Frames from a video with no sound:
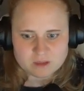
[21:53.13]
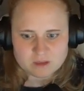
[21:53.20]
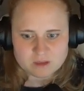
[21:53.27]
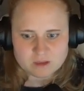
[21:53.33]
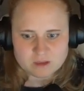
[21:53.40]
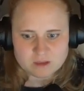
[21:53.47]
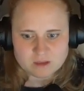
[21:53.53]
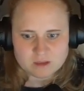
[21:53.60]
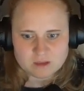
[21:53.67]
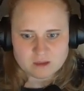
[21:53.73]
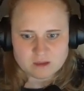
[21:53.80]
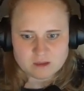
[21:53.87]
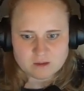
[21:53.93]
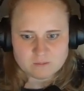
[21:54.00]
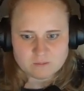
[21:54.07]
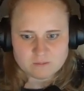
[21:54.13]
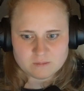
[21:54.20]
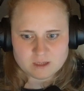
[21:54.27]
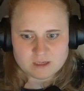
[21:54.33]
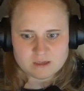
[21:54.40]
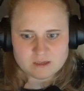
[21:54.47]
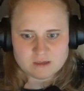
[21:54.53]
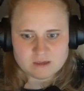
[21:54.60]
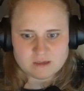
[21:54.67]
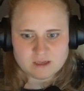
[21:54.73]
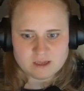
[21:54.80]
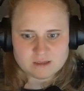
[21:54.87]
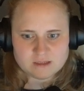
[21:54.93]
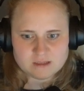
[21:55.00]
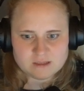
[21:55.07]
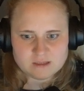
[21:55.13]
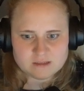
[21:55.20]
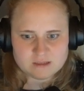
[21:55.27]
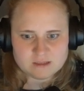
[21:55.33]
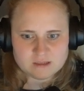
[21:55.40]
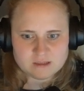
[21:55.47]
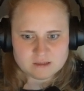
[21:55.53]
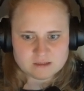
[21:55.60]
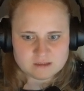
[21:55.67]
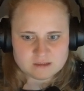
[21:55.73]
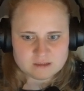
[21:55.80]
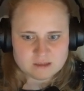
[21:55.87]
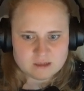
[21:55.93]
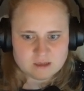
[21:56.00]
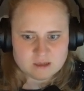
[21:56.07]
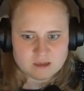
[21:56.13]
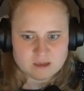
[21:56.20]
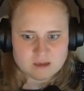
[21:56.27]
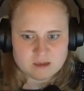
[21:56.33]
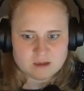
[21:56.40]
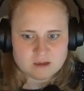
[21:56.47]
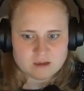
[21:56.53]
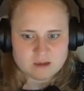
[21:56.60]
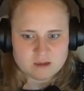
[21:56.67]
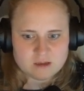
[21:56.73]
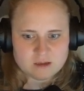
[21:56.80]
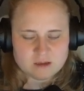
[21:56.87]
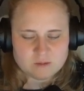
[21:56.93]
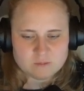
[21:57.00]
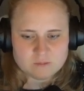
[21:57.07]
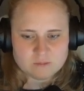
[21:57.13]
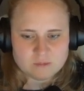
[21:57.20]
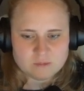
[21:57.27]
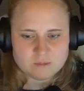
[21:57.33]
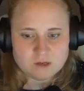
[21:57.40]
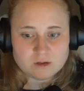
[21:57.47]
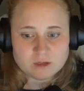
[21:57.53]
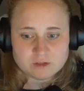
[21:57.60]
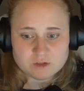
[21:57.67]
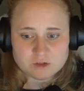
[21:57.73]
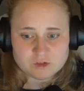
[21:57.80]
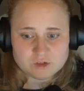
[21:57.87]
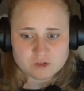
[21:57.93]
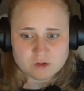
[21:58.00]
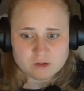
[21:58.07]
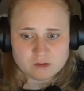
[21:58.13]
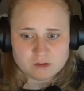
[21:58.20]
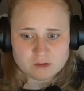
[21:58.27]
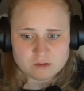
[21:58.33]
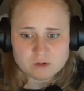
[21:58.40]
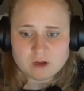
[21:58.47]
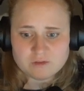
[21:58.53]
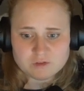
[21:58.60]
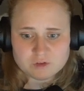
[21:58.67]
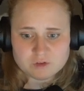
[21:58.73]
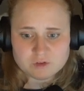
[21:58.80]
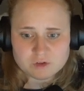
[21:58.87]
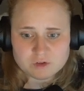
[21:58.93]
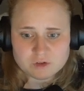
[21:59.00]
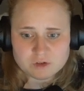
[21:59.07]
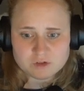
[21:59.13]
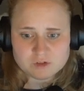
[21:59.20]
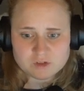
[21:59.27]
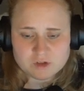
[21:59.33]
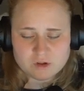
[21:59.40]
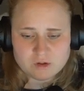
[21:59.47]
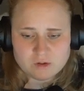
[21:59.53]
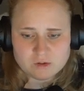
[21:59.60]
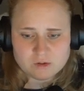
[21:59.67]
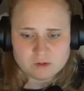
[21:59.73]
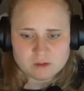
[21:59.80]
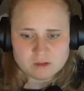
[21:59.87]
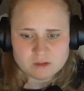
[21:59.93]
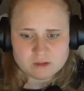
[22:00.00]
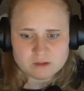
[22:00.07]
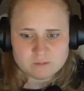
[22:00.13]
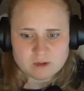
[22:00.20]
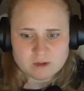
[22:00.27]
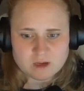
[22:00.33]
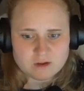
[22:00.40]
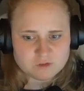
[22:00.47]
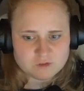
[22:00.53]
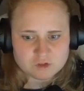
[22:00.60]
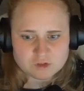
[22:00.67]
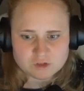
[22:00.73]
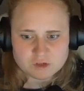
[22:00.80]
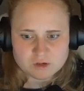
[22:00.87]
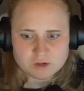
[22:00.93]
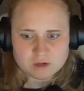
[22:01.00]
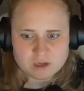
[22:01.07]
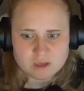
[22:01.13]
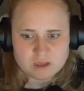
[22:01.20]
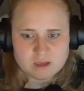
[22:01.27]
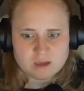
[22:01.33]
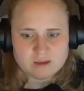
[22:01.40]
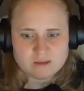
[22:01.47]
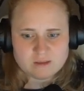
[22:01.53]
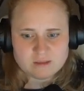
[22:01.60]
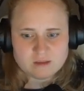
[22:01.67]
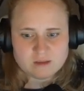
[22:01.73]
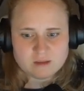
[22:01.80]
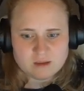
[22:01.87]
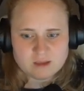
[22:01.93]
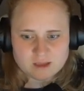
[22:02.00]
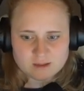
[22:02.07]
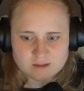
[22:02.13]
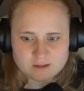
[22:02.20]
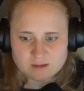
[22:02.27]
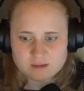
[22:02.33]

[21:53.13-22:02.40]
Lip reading: And in the end he sings, look at your soul, look after your soul, aftershock. And in the end, the last sentence